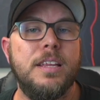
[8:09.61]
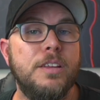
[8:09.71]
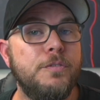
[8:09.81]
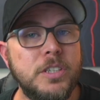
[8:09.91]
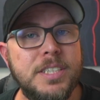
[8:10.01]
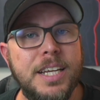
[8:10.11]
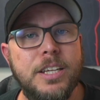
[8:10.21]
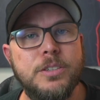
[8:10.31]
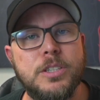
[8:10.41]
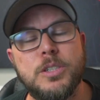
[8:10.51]
The first set of
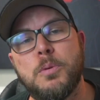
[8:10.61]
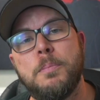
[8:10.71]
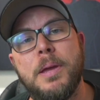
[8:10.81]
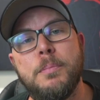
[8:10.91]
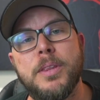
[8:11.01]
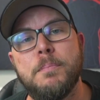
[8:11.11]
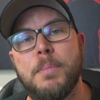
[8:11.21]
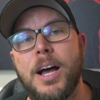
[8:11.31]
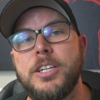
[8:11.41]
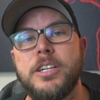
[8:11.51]
users were people that
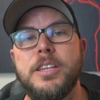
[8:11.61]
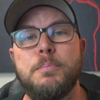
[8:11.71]
bought during the